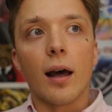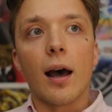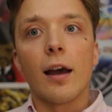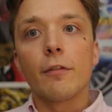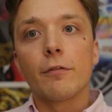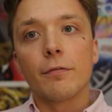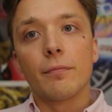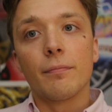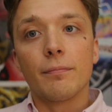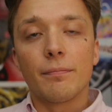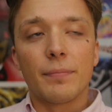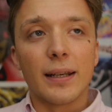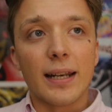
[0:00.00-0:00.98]
I've
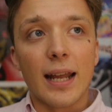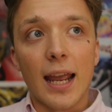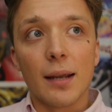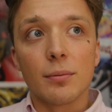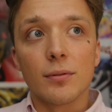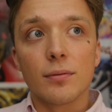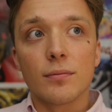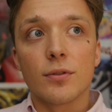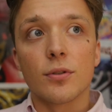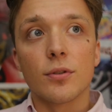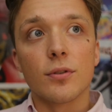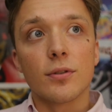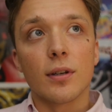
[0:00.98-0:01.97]
been able
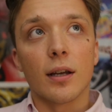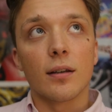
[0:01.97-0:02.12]
to